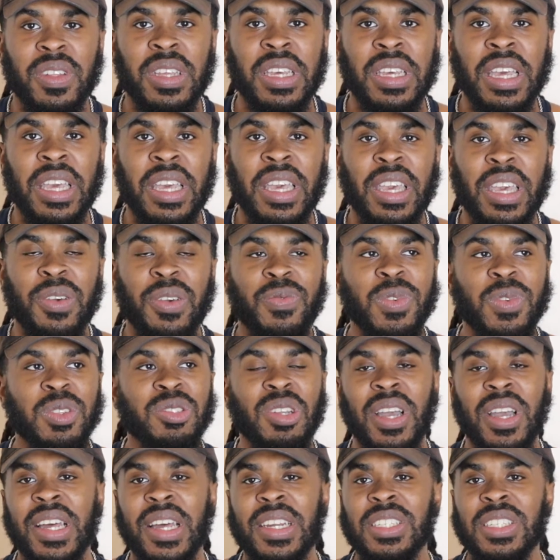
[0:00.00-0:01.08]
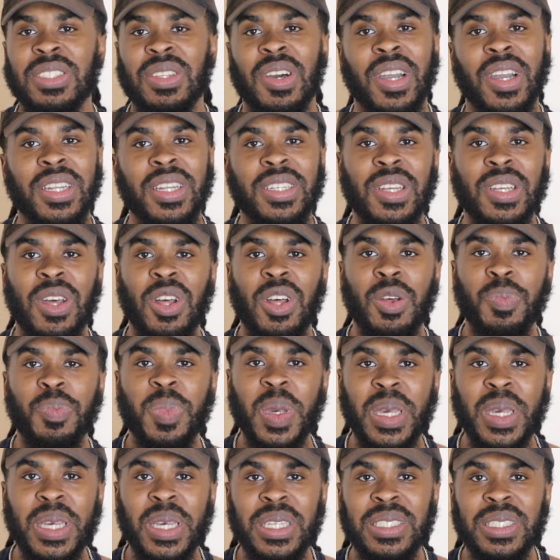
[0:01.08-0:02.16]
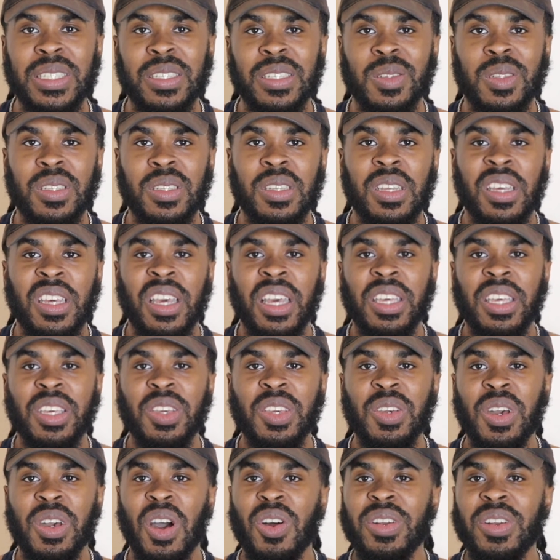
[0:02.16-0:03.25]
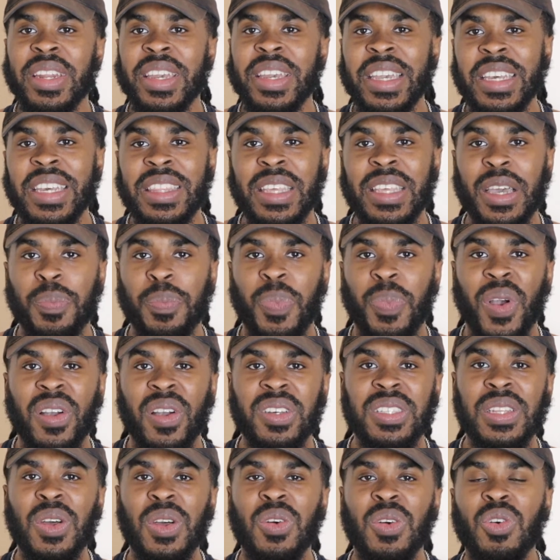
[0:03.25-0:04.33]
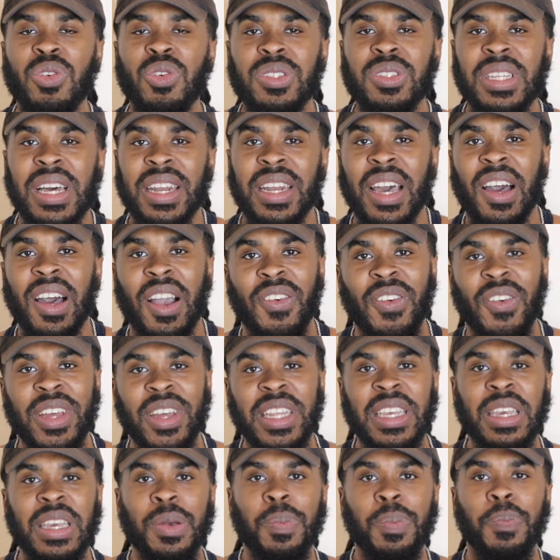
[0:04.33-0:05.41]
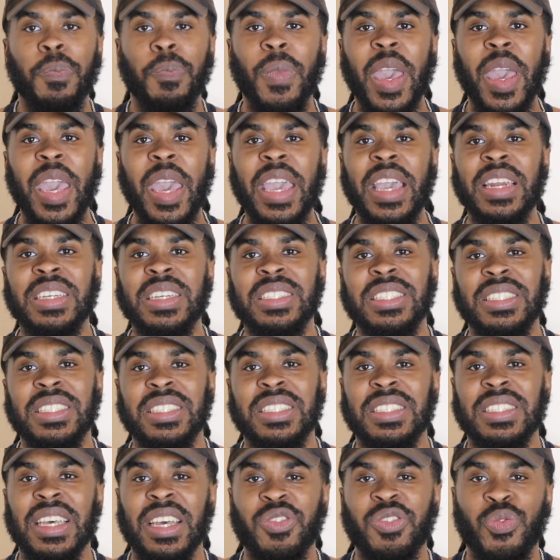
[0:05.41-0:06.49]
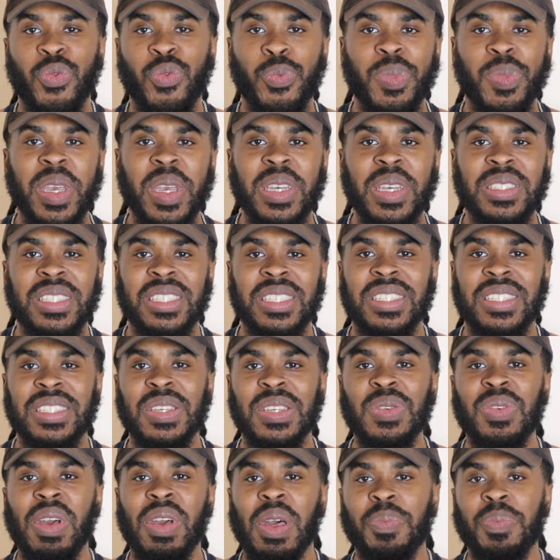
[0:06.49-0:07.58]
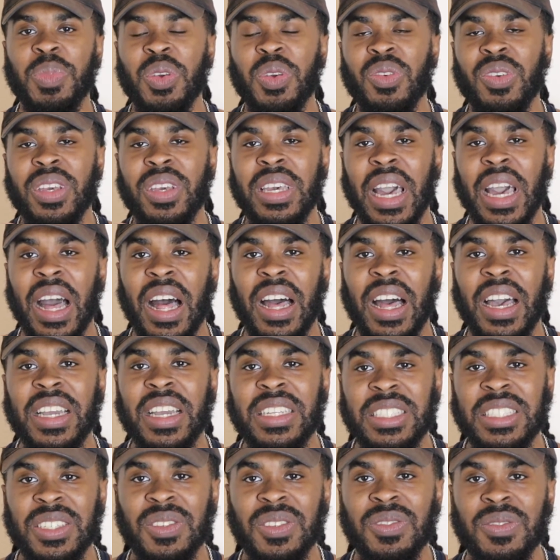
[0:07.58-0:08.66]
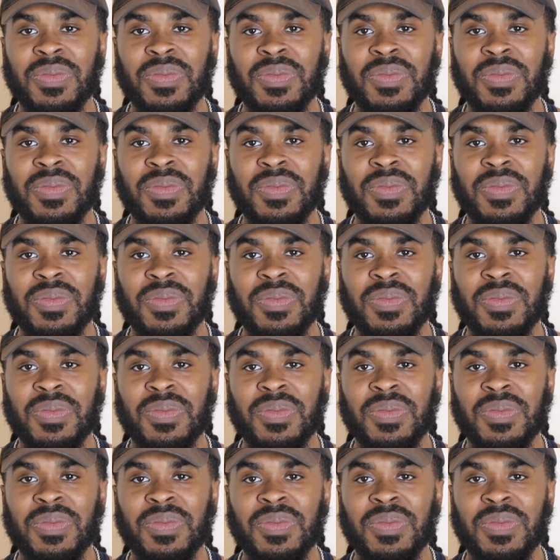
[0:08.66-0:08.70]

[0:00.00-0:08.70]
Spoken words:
If you trying to start your own business, you gonna need that person who's done already made a successful business to help you guide you